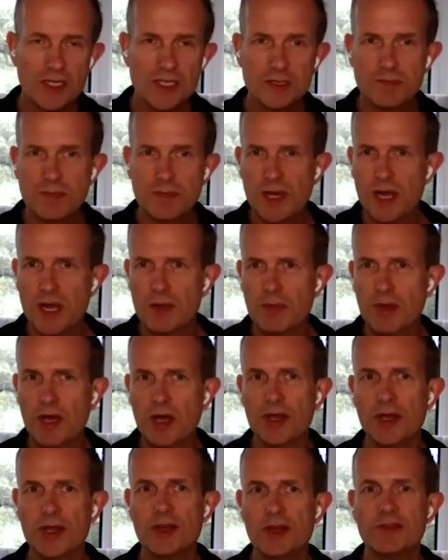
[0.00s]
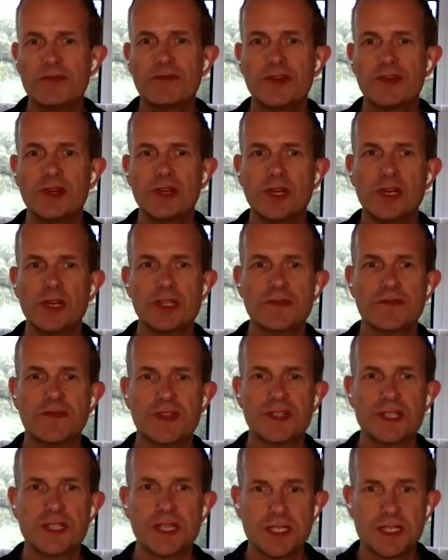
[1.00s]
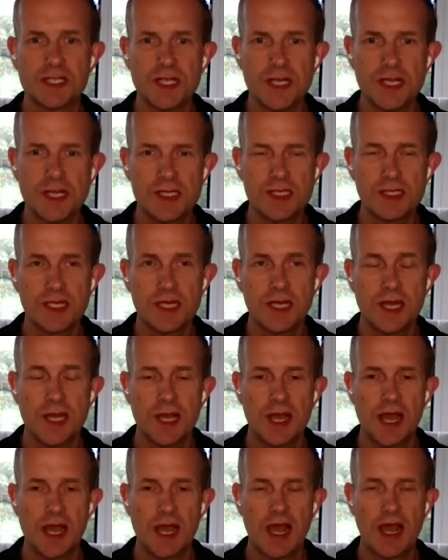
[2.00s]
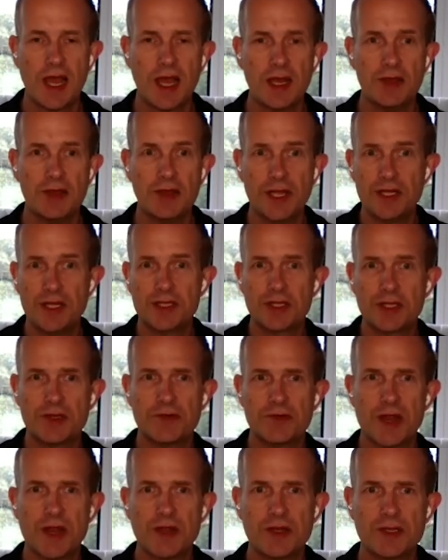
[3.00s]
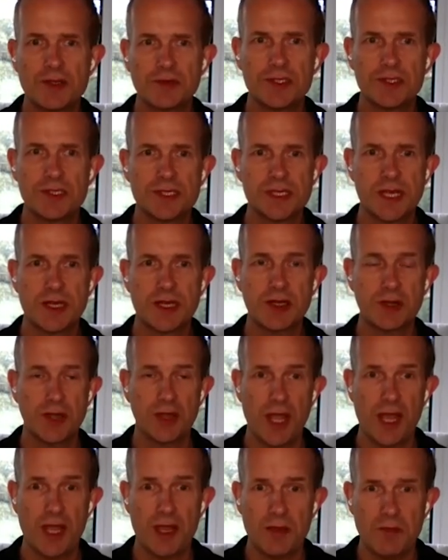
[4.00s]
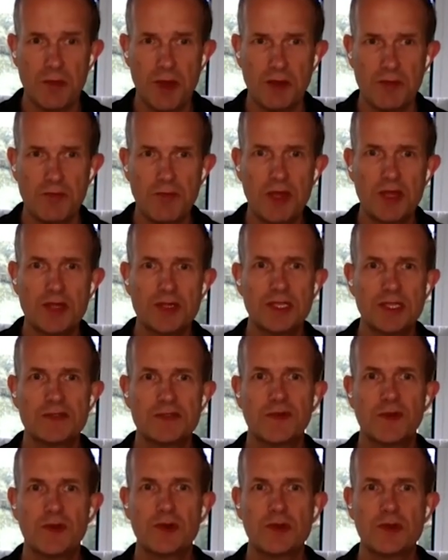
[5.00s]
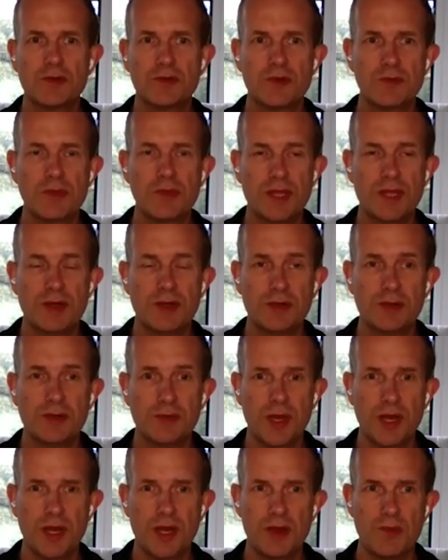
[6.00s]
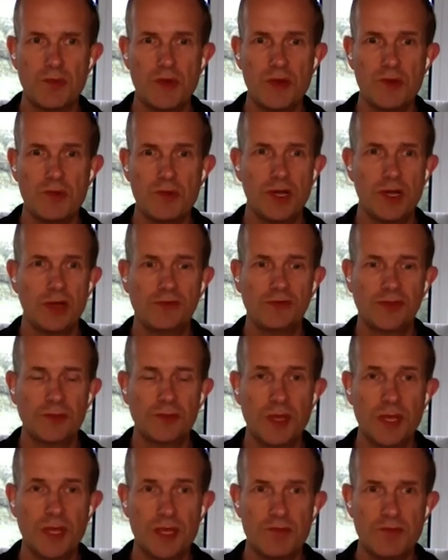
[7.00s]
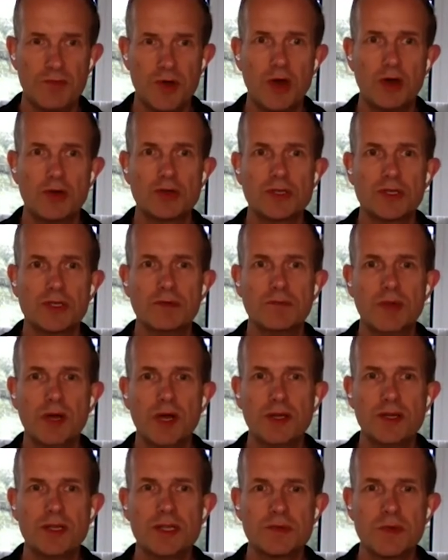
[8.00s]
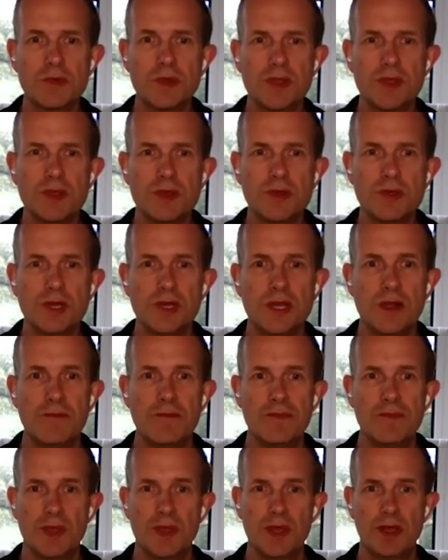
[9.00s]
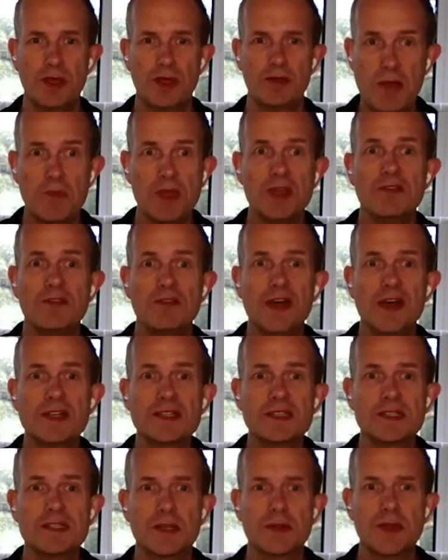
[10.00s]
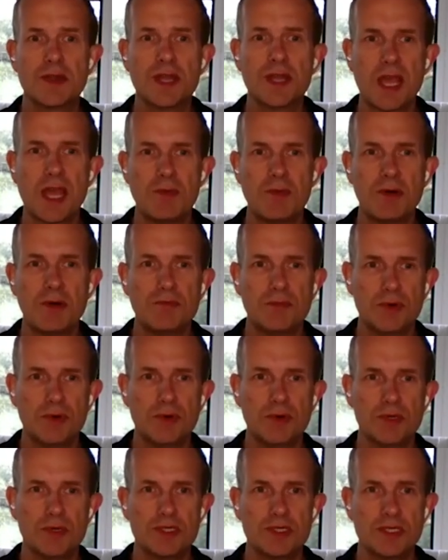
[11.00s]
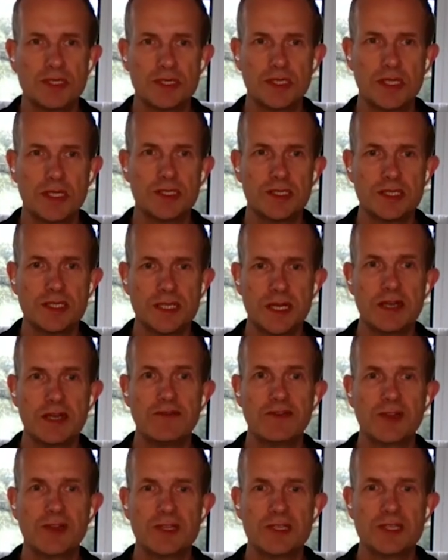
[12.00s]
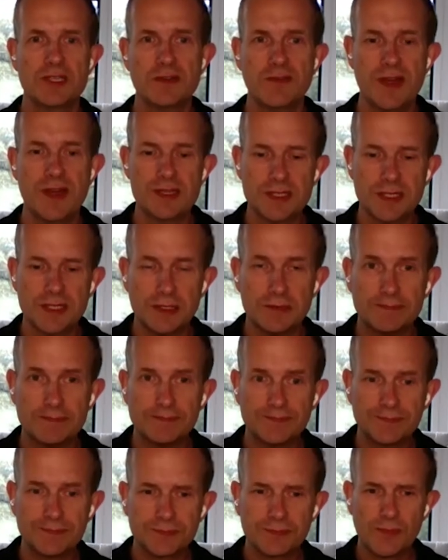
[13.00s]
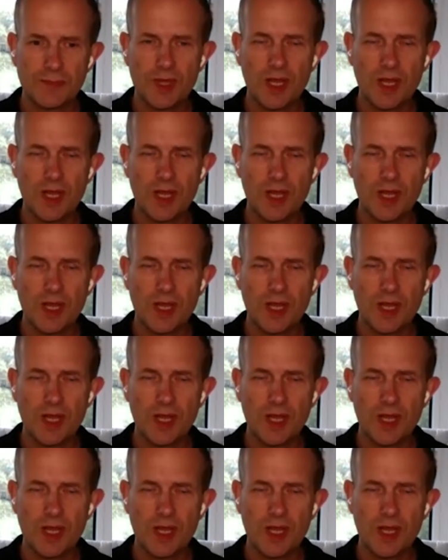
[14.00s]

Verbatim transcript: Barclays has been our partner for for six years and they turned around to us and said look hey you know post this volcker repeal you know we would love to be long-term partners with you can we invest so they came on board as a, as a significant investor